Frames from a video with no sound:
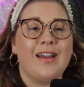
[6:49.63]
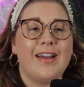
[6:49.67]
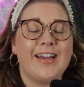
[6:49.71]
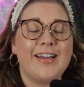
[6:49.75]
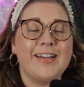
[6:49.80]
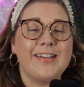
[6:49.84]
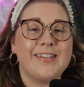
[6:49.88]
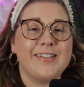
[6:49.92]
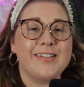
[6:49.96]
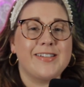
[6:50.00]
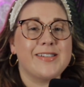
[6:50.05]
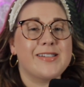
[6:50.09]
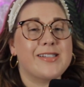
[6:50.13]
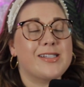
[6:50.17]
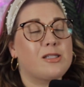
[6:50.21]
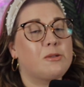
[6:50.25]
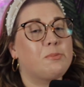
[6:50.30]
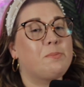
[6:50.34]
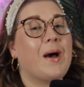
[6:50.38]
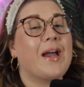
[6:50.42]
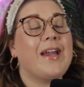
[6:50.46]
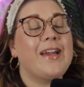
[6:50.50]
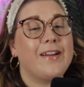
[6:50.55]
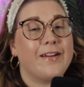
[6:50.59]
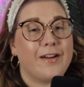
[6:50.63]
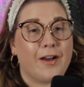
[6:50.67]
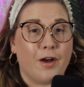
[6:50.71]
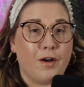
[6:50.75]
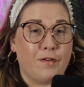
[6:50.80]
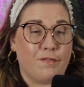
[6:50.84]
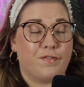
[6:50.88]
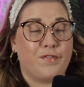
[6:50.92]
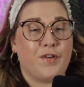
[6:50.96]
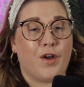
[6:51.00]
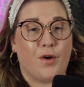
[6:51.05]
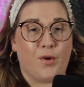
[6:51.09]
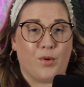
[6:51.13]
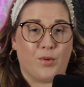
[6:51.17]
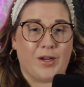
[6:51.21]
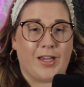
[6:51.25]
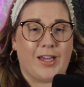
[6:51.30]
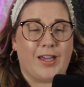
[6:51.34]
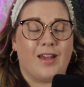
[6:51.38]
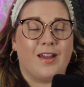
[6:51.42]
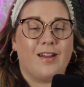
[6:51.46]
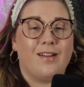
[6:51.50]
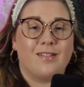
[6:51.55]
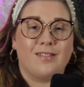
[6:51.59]
in spite of
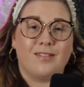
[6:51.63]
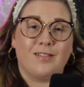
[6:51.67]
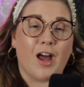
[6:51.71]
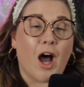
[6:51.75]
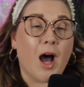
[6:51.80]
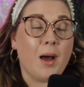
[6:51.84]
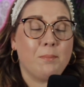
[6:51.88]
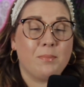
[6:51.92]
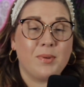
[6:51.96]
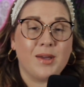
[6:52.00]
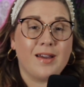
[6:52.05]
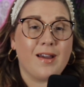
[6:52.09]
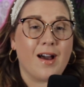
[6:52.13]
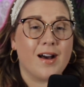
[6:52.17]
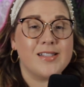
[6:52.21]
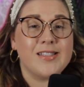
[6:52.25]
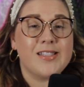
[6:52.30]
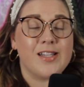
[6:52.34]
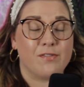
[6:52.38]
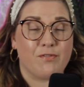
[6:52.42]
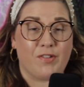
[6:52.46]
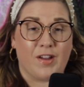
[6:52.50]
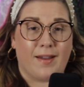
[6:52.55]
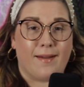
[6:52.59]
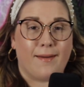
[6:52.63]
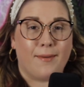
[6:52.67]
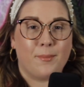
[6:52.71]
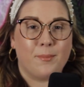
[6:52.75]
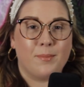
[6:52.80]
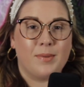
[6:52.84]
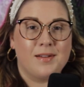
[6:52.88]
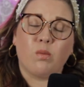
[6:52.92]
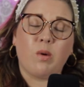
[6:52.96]
Kody, not because of him.